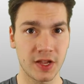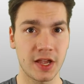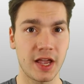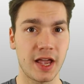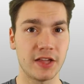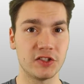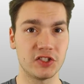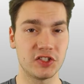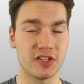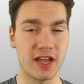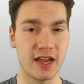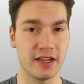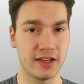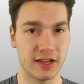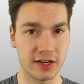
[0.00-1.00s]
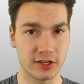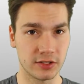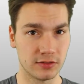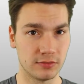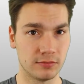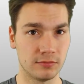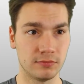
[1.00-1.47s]
and stay there
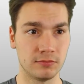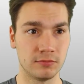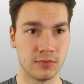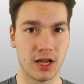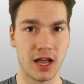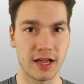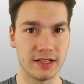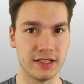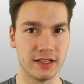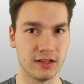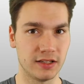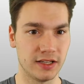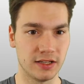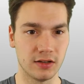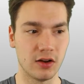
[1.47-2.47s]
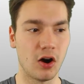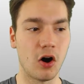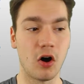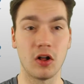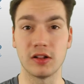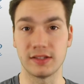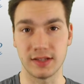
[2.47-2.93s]
ideally
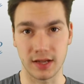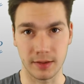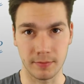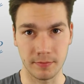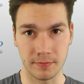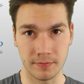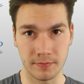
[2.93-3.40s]
all time